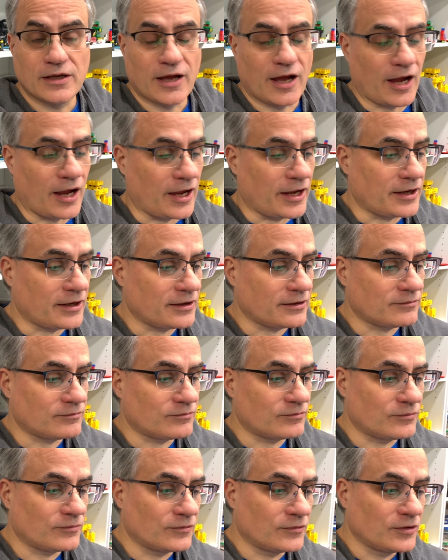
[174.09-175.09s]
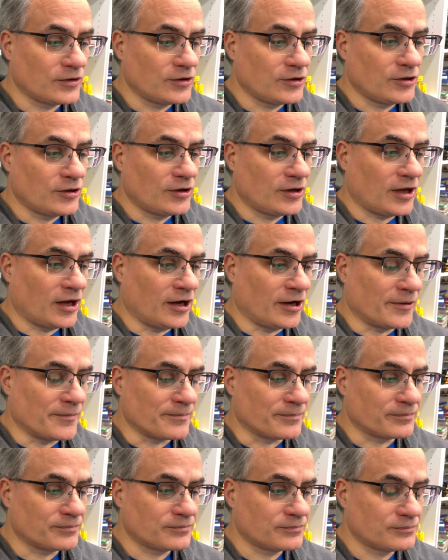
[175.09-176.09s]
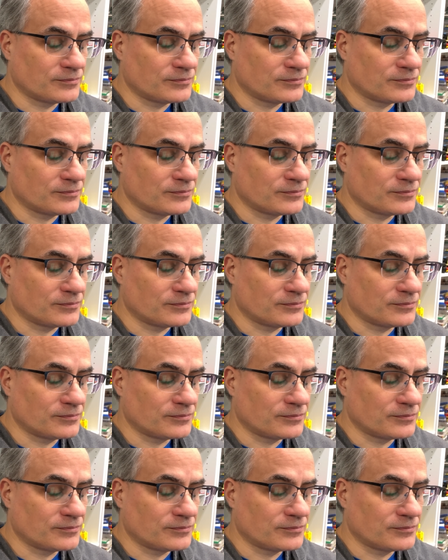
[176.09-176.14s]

I, um,